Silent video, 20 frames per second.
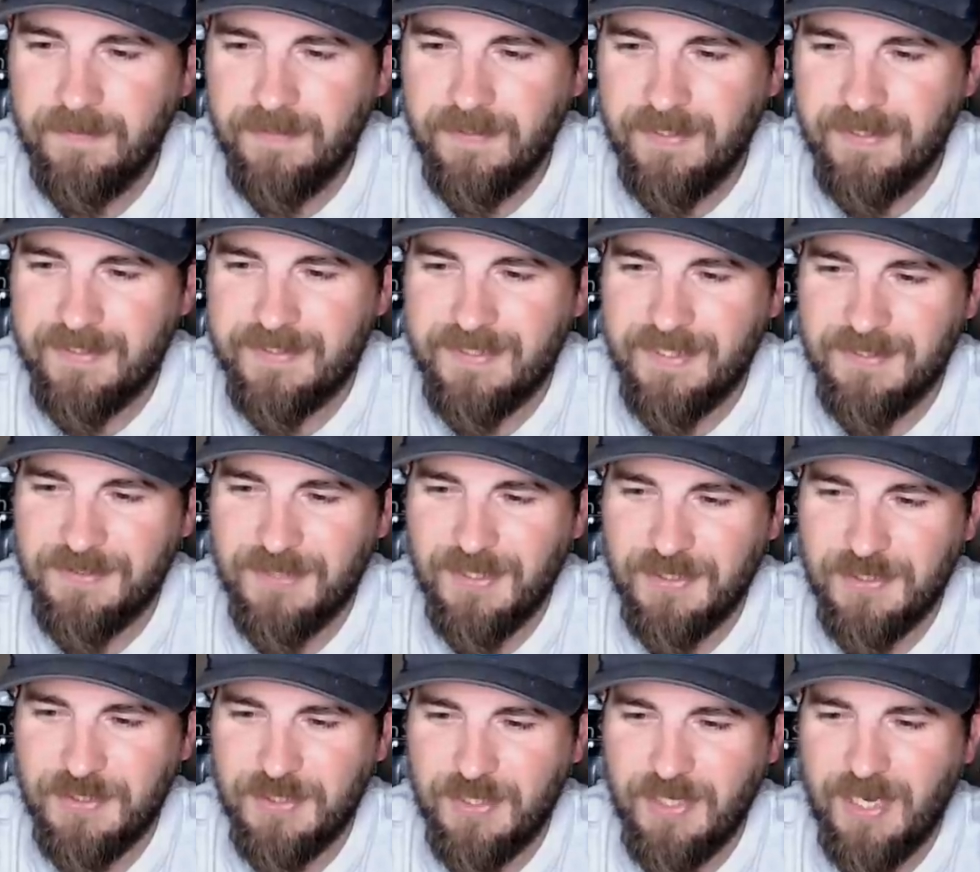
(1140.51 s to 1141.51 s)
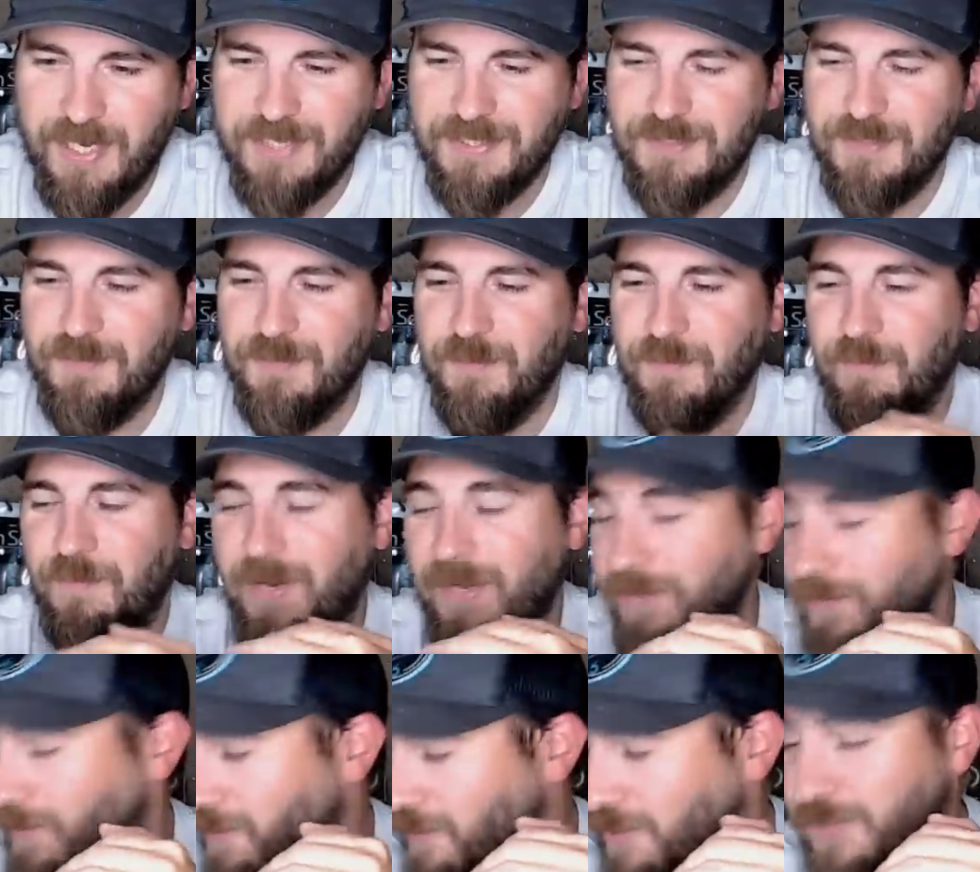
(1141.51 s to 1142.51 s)
It sounds like she got into her
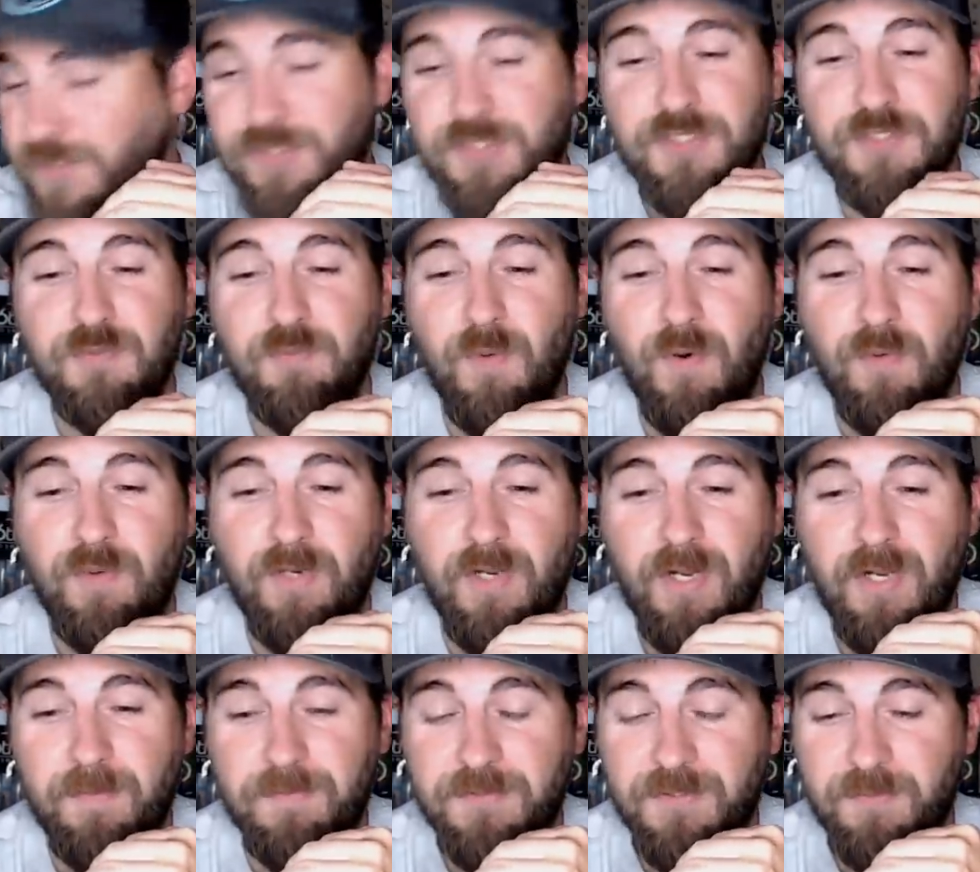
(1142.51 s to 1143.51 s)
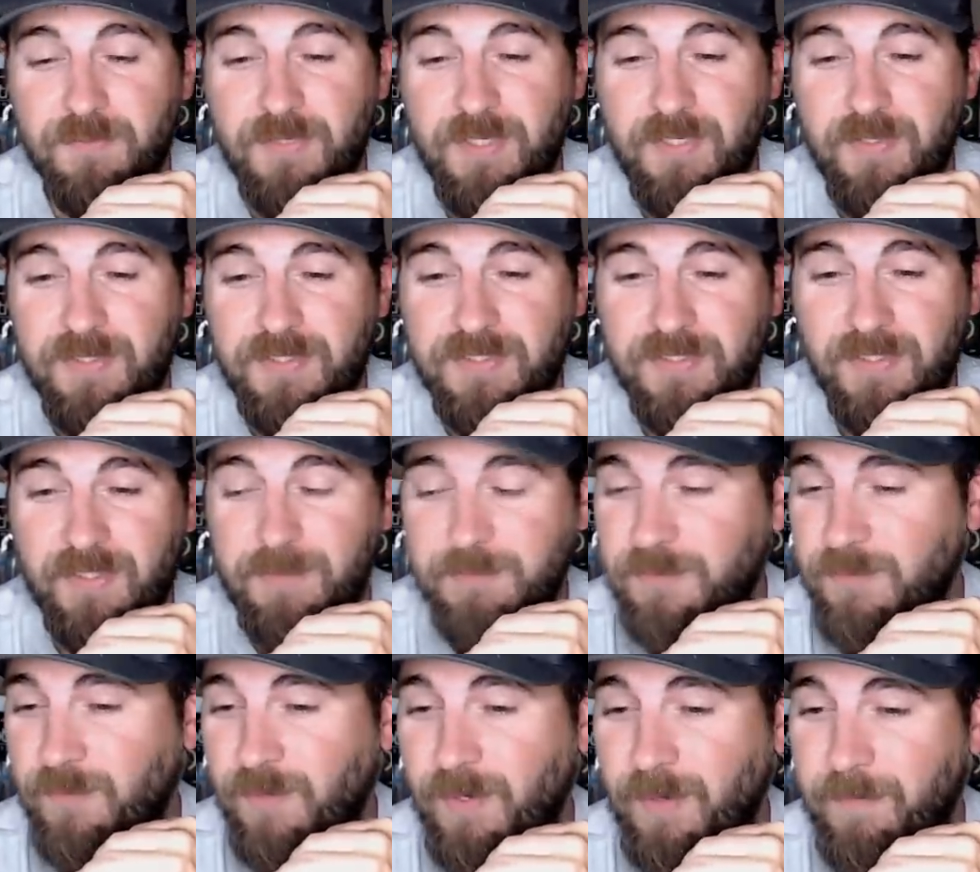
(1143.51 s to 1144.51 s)
Mountain Dew. She just woke up, so Neely sleeps
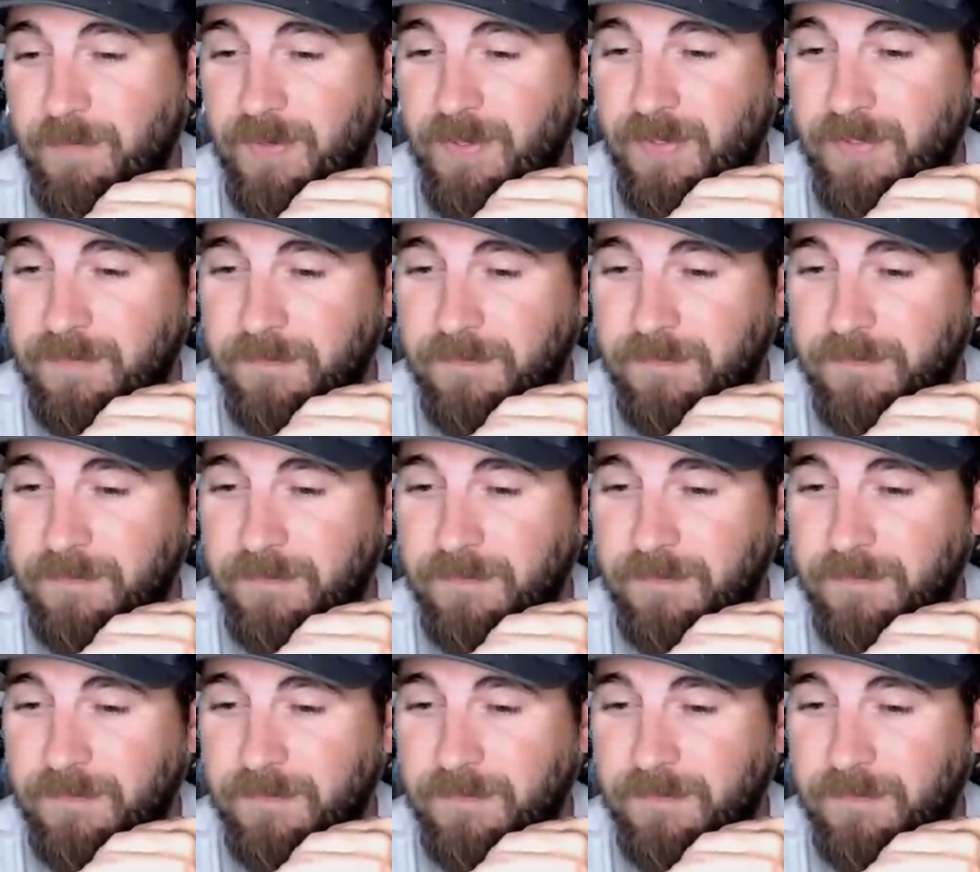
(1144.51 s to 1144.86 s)
quite a bit.